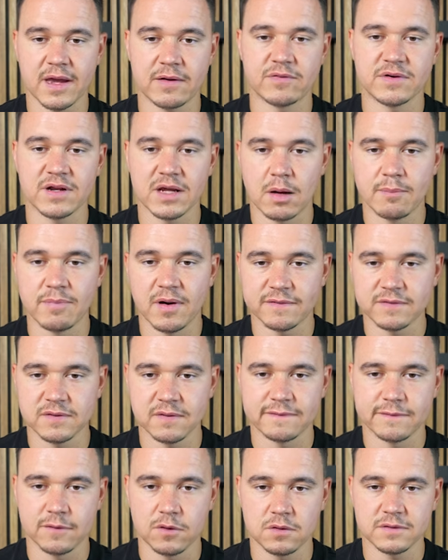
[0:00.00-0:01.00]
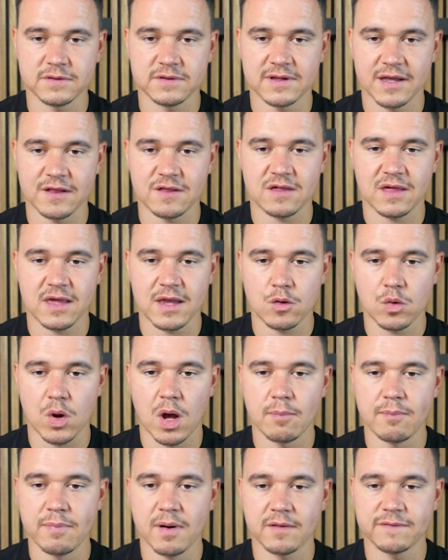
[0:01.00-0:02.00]
everything above the fold that's here
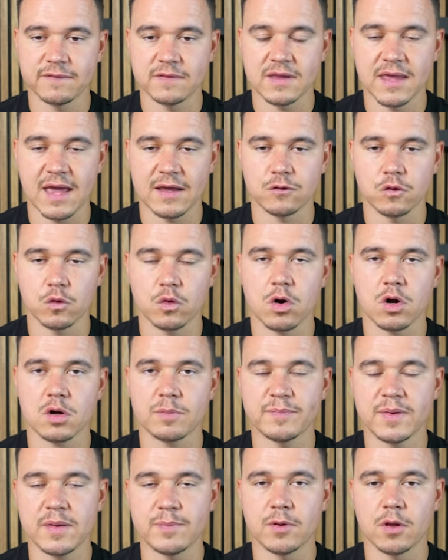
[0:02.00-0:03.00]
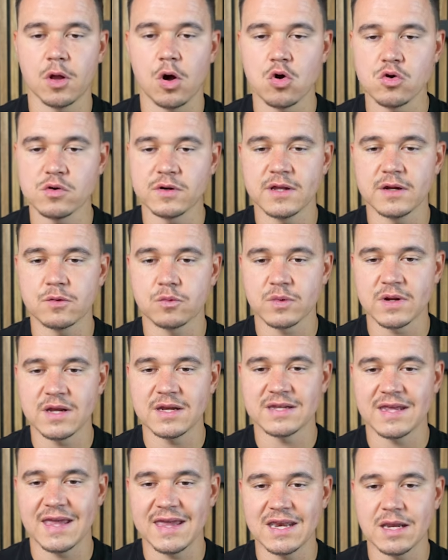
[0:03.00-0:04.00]
above the add to cart. People only
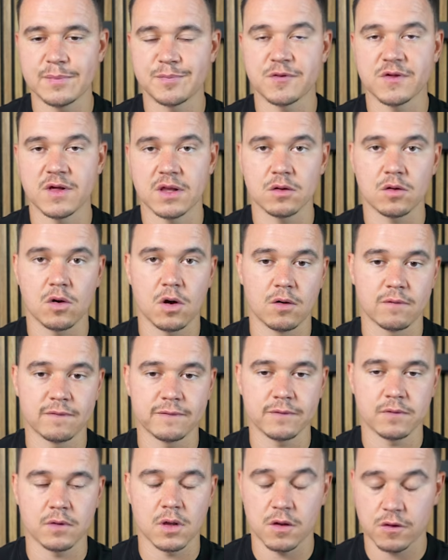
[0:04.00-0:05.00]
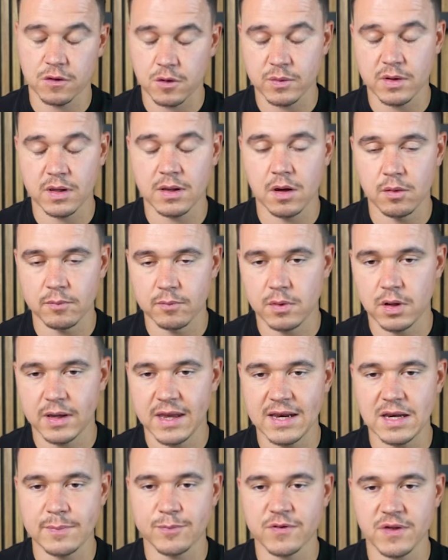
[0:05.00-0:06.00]
read 80% of,
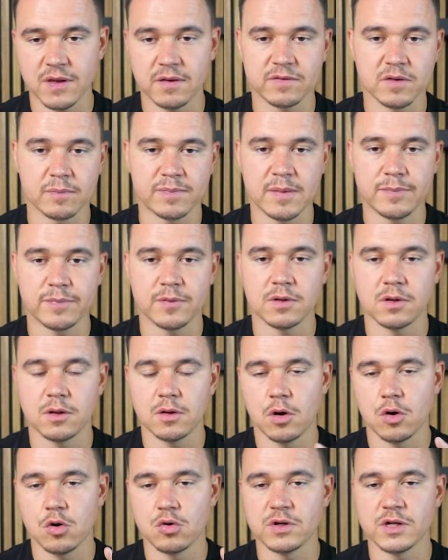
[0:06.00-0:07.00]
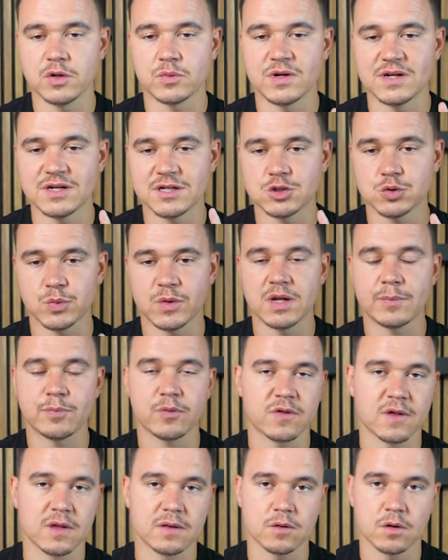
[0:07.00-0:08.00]
80% of the people only read
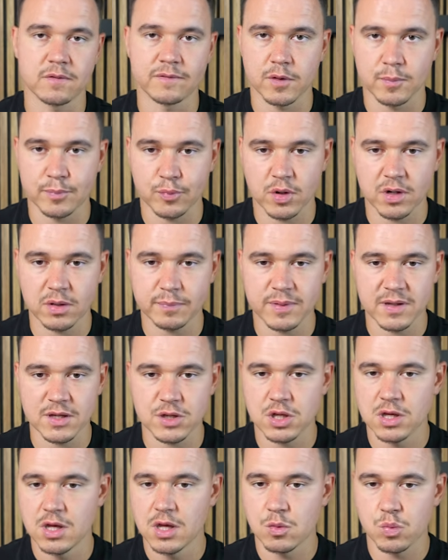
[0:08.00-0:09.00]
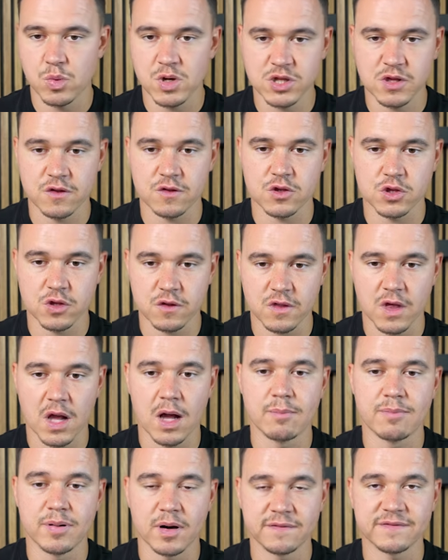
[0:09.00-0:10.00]
20% of your product page, which is just
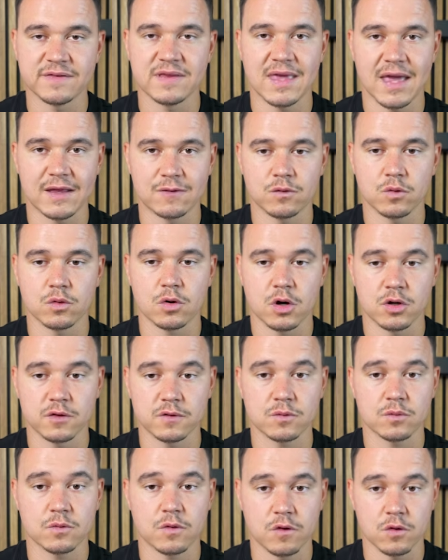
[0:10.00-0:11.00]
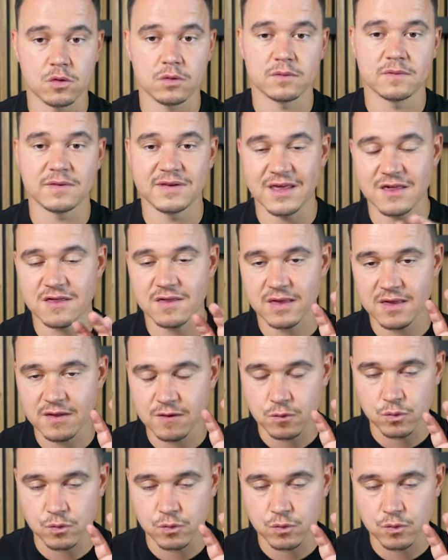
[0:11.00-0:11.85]
above the add to cart. So this is